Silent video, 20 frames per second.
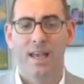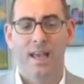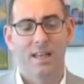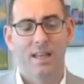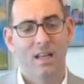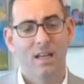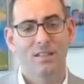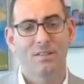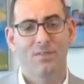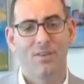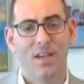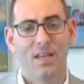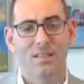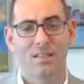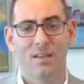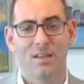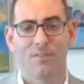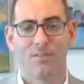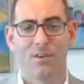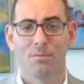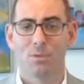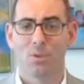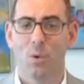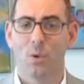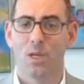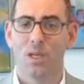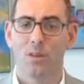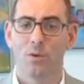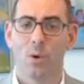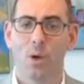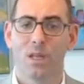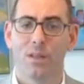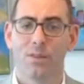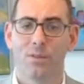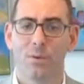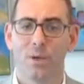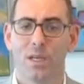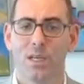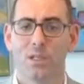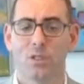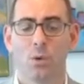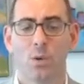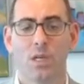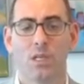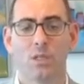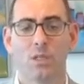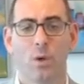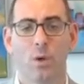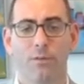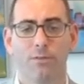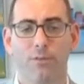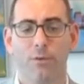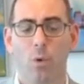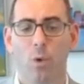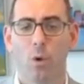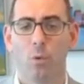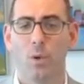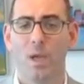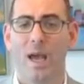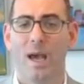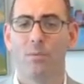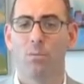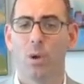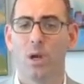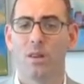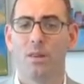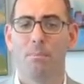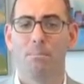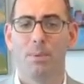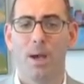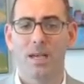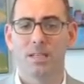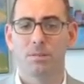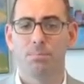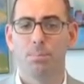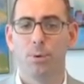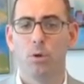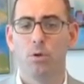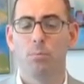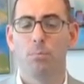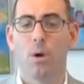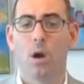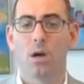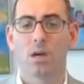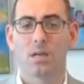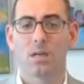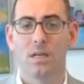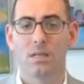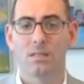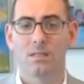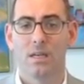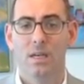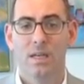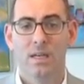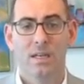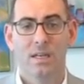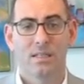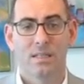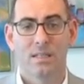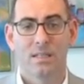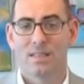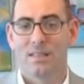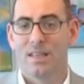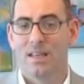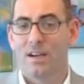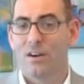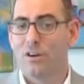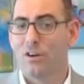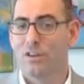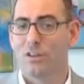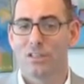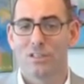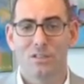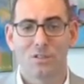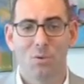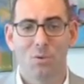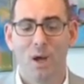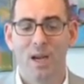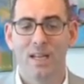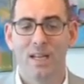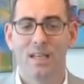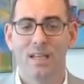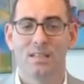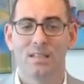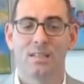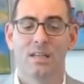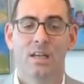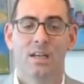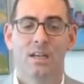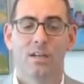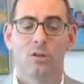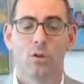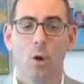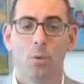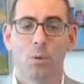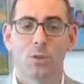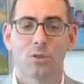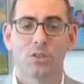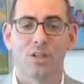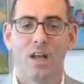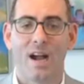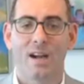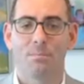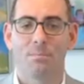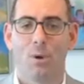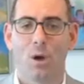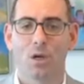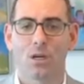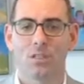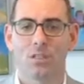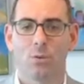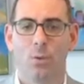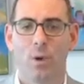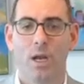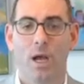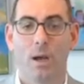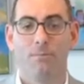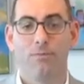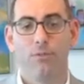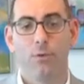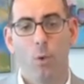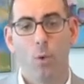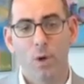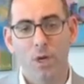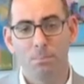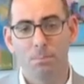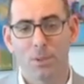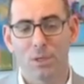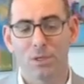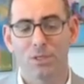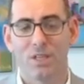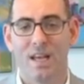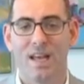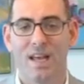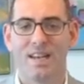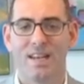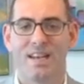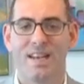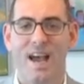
And let's face it, from 2023 to 2024, we had one of the best bull markets since the early 20s. Global stock markets went up 40%.